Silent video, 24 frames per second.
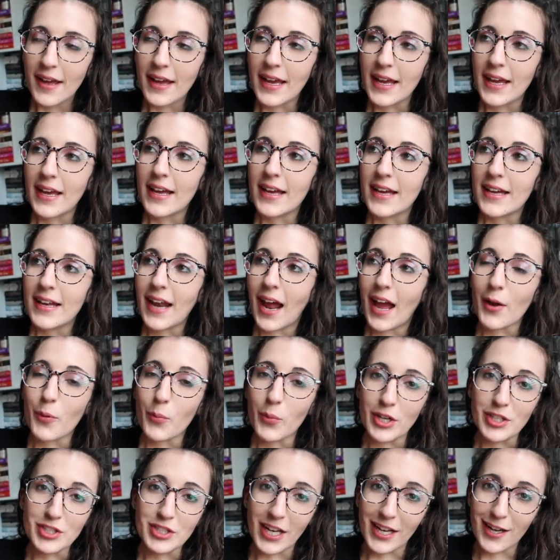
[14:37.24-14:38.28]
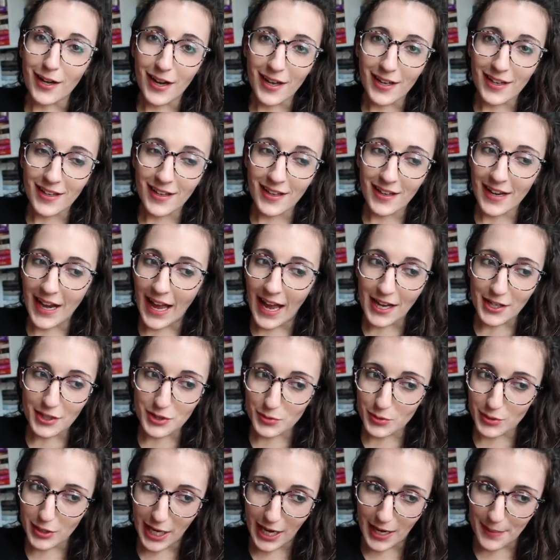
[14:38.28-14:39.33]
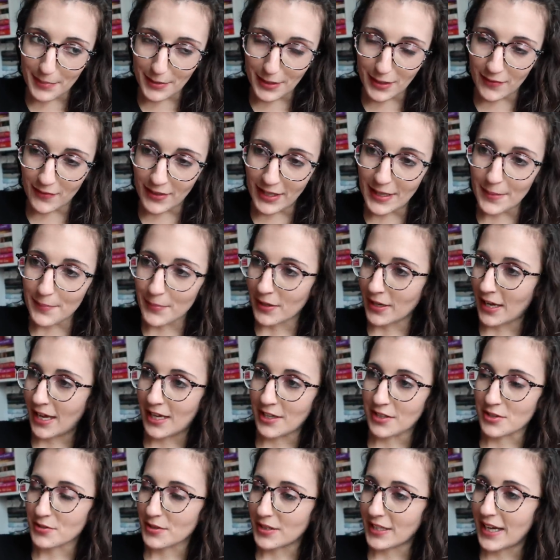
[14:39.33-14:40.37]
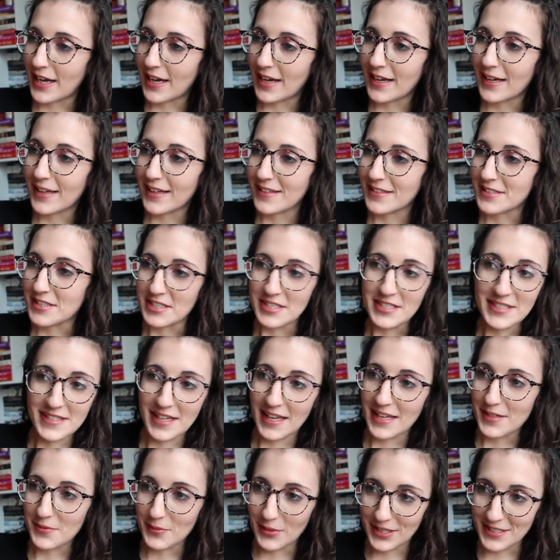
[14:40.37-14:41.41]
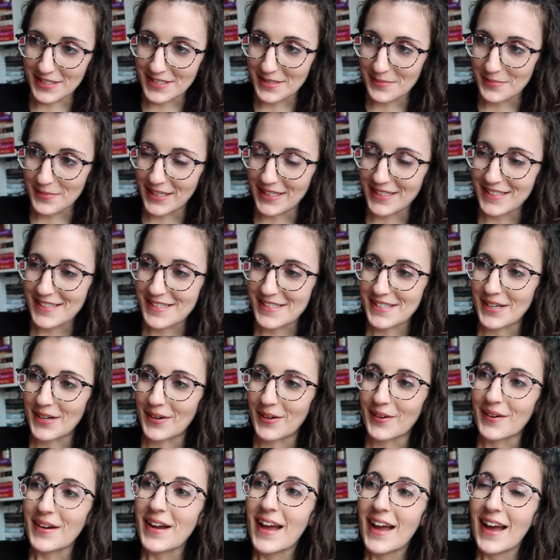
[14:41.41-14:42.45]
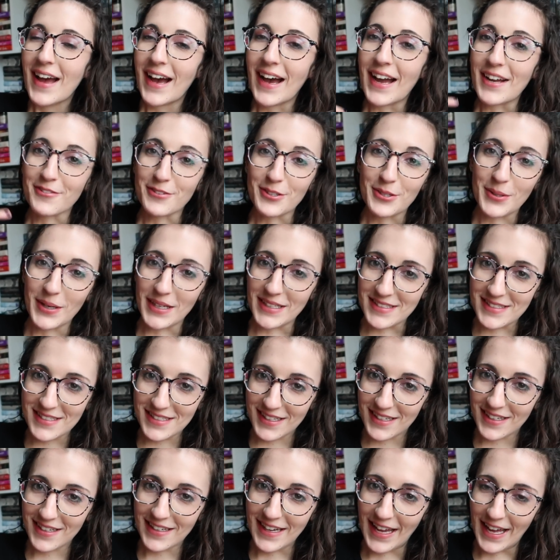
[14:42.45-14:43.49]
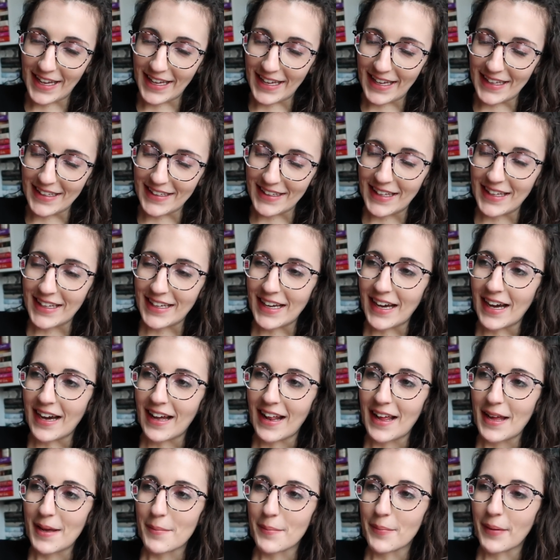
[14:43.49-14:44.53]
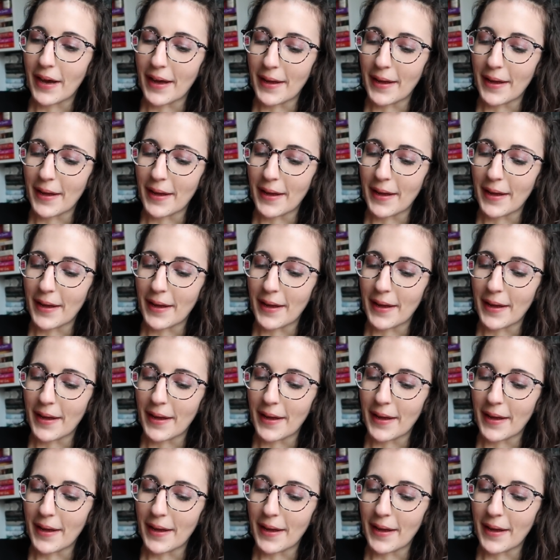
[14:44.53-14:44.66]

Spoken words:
And I wish I got an actual copy of it, but Atria didn't send one to me, so I requested it on NetGalley and got it.